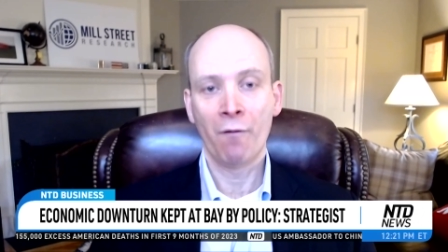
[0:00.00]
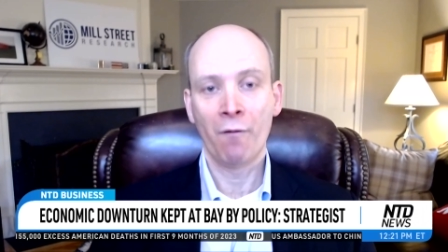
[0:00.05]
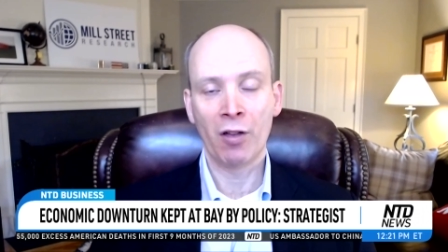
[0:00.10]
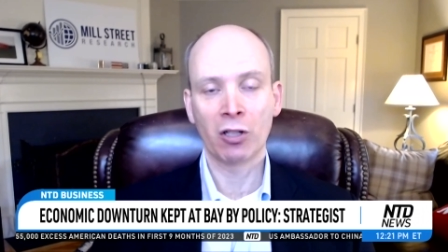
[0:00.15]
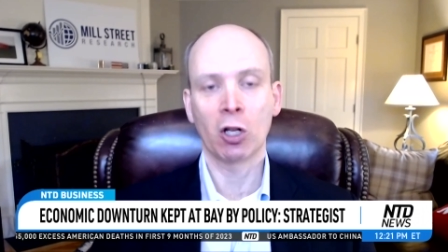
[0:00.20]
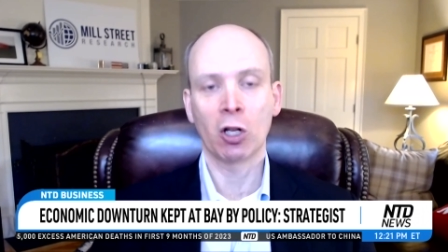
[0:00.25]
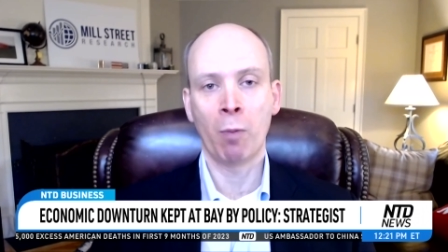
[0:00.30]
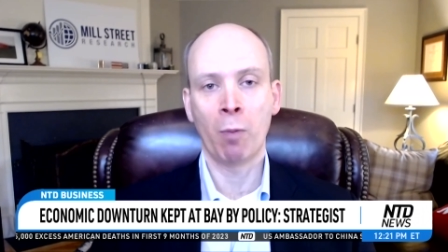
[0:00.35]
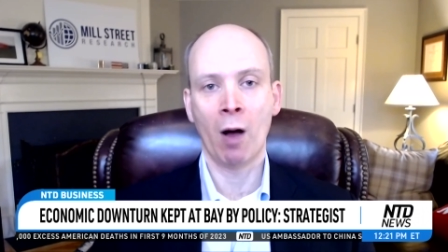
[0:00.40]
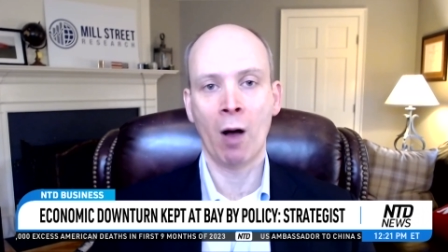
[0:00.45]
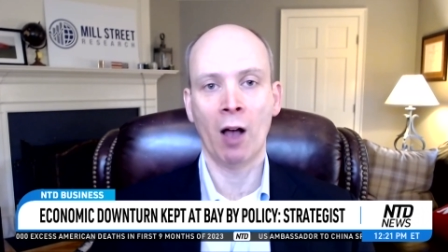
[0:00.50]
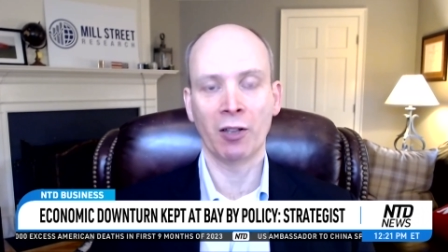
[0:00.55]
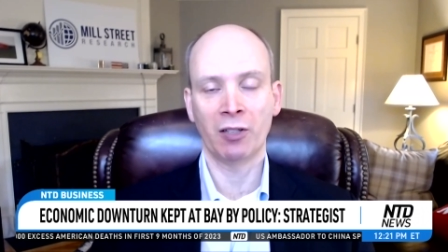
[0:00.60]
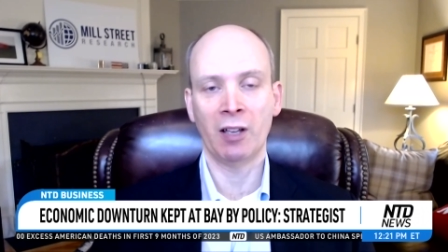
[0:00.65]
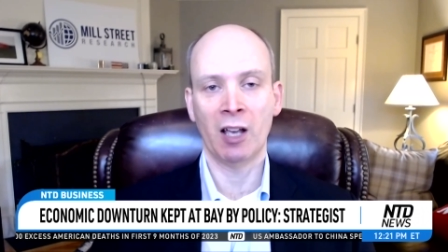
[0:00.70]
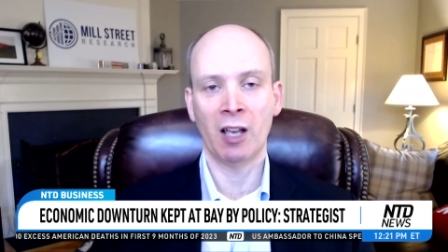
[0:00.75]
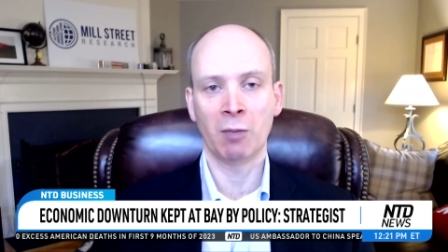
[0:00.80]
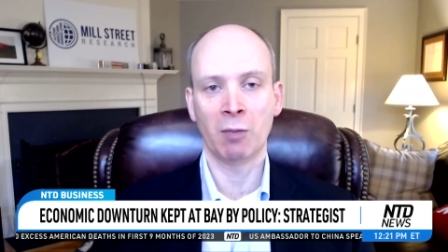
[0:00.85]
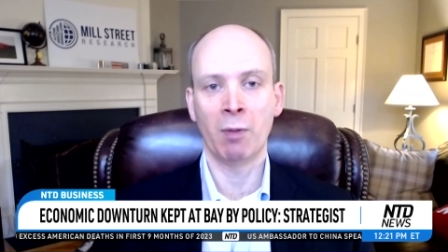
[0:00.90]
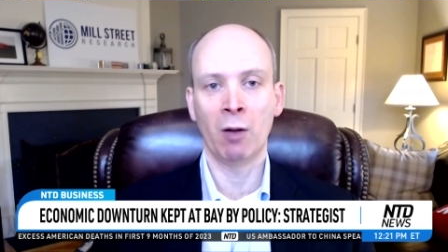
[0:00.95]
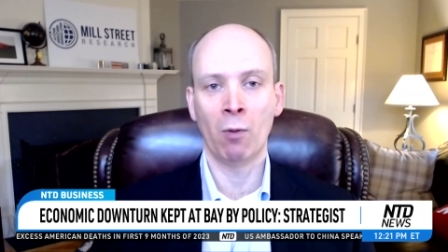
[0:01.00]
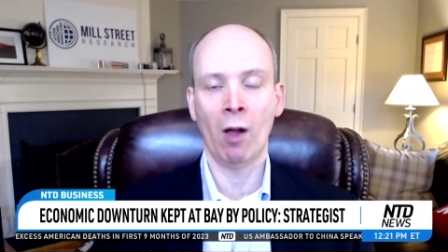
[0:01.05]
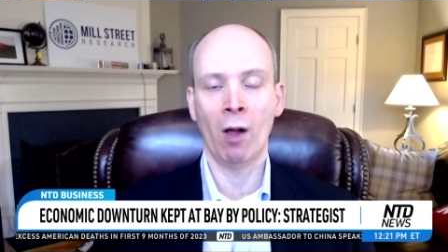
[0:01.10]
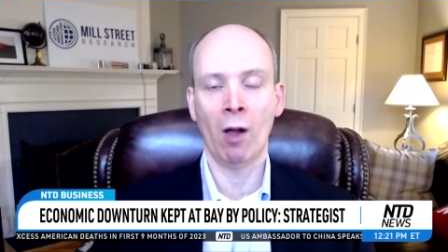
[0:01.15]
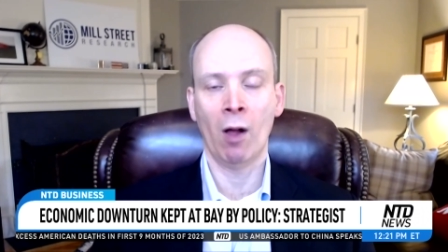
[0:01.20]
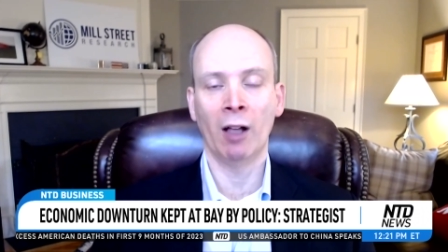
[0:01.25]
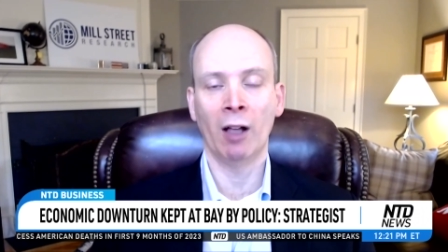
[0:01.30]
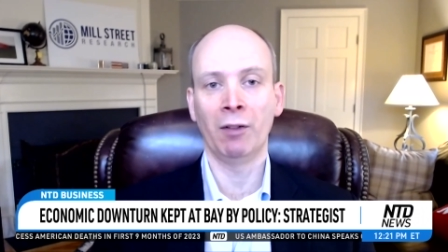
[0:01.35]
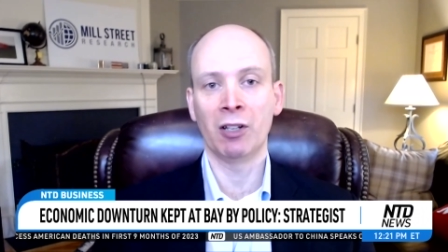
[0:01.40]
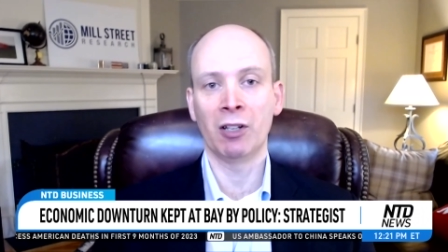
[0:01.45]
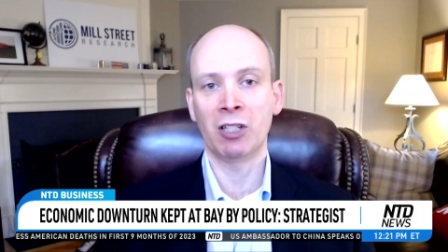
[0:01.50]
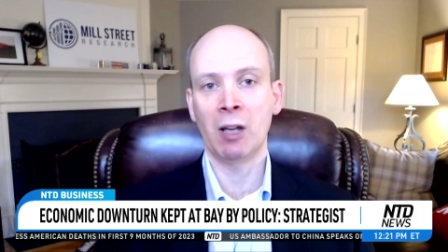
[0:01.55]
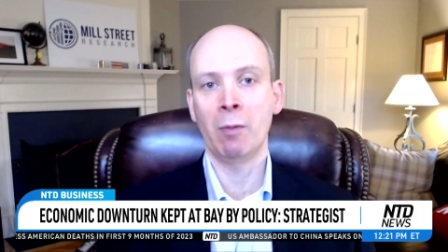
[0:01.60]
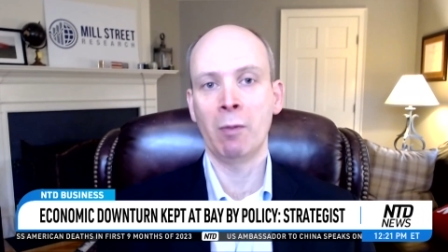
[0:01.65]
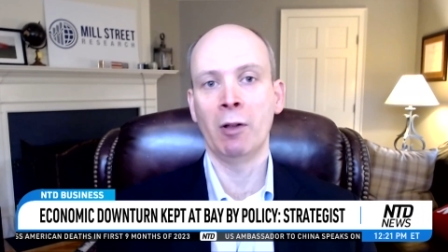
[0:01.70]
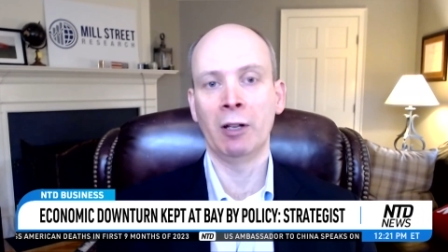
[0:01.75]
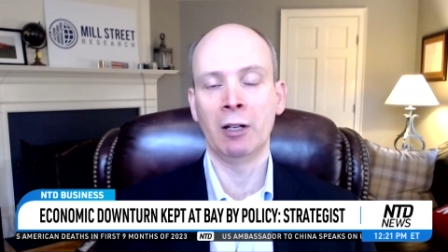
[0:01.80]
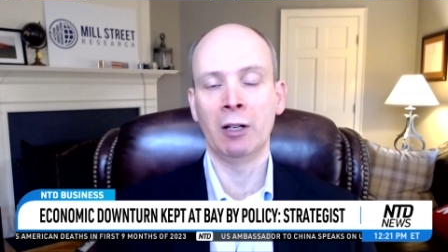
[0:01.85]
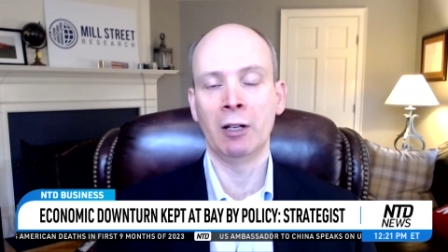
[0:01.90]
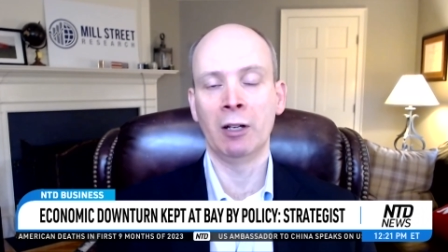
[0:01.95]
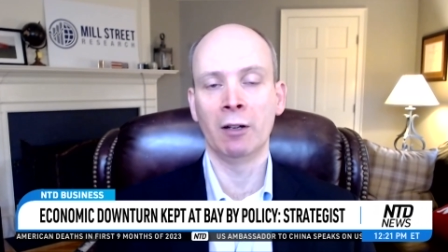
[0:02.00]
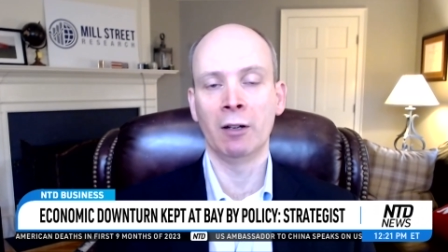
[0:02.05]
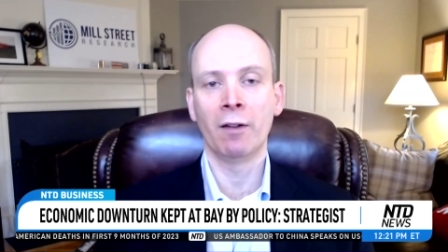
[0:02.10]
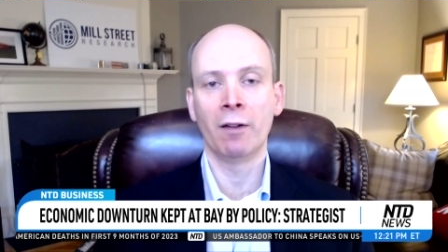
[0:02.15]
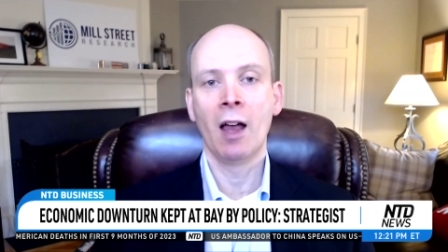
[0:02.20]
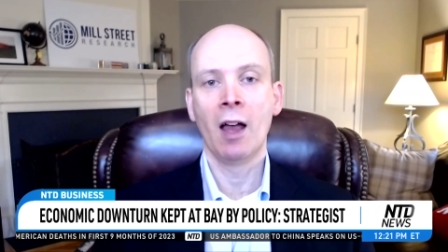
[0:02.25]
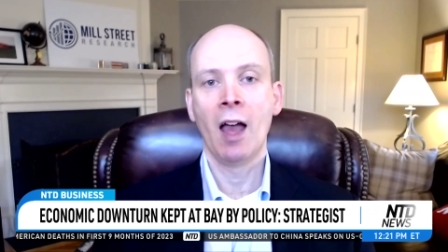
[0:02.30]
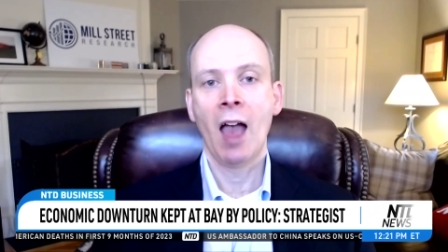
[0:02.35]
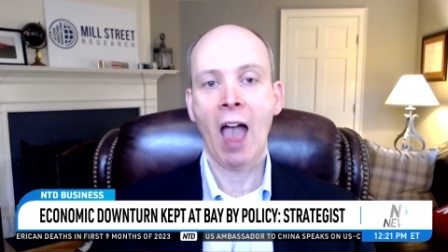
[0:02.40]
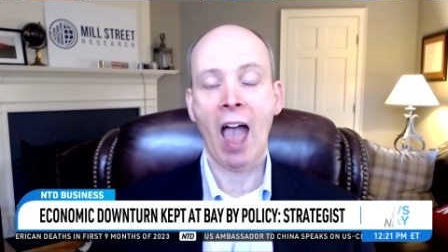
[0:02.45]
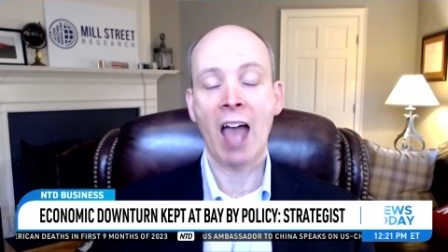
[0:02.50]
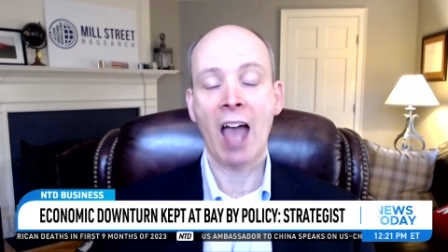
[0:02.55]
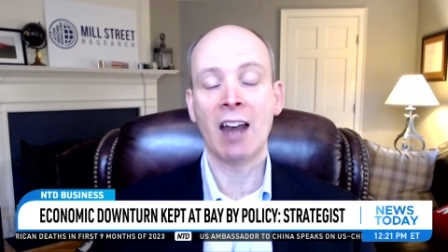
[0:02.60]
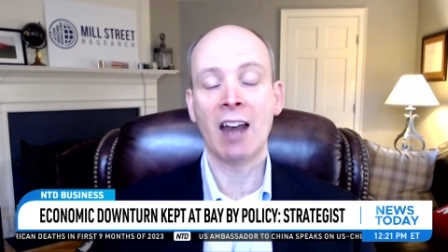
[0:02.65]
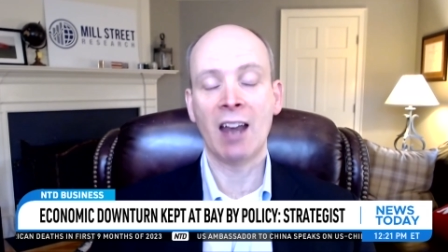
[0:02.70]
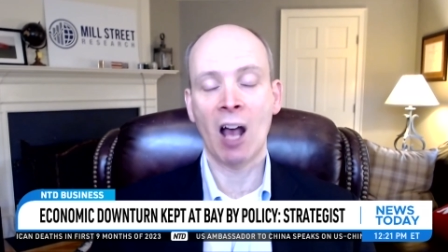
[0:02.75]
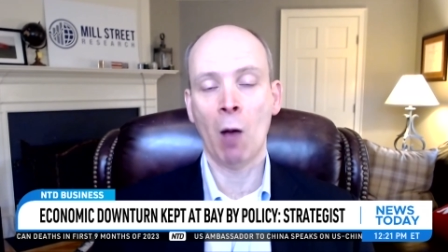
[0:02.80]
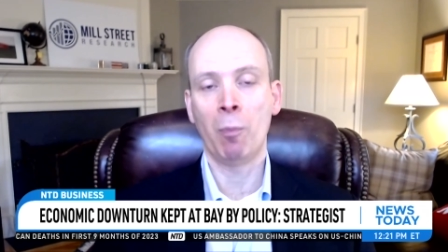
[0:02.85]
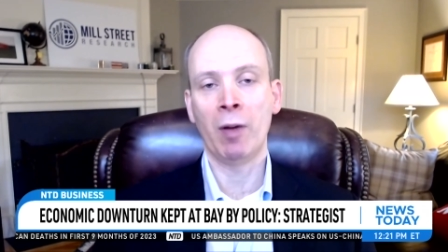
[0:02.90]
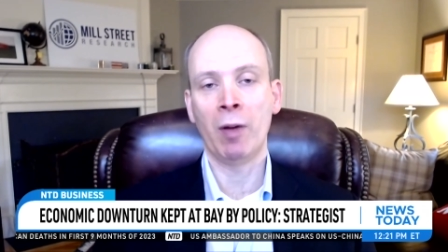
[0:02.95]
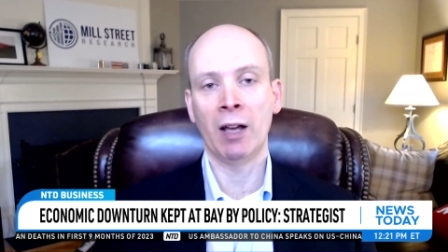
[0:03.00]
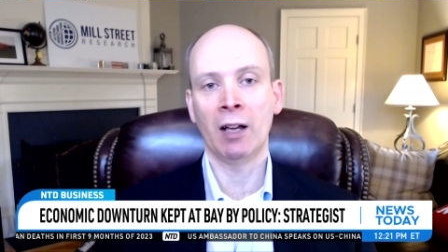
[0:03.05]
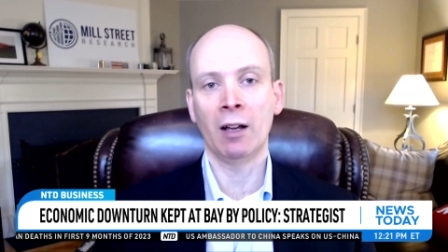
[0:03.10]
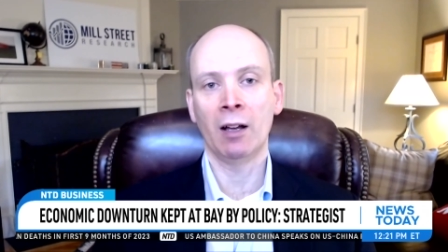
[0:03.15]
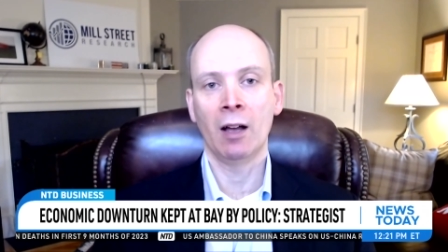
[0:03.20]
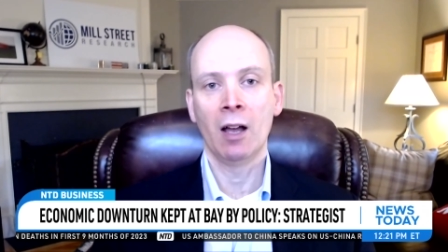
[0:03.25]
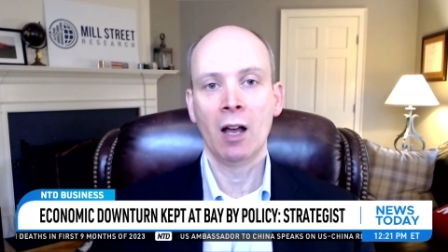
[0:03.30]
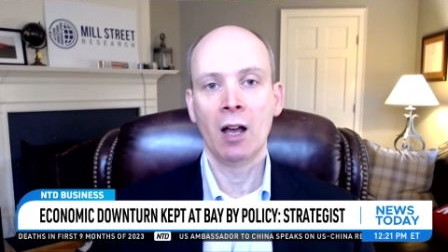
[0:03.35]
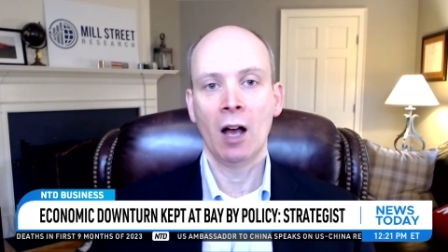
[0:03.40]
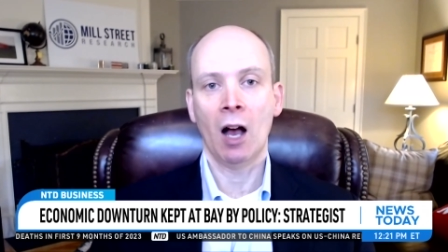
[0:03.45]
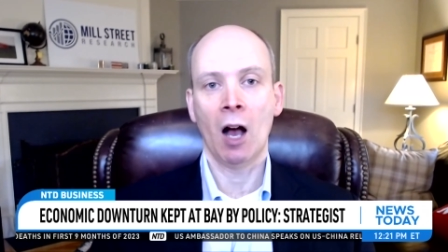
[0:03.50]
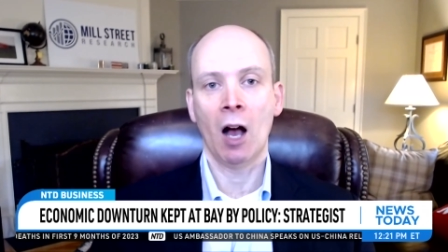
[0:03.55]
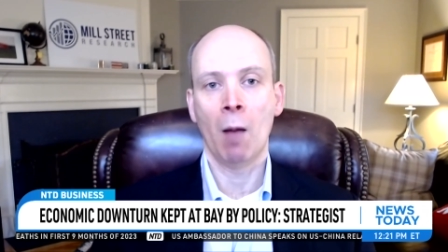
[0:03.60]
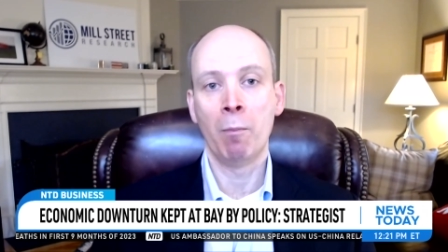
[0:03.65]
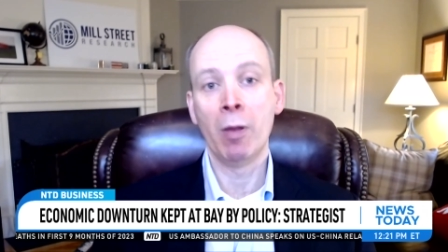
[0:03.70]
Fiscal policy has been relatively stimulative and helping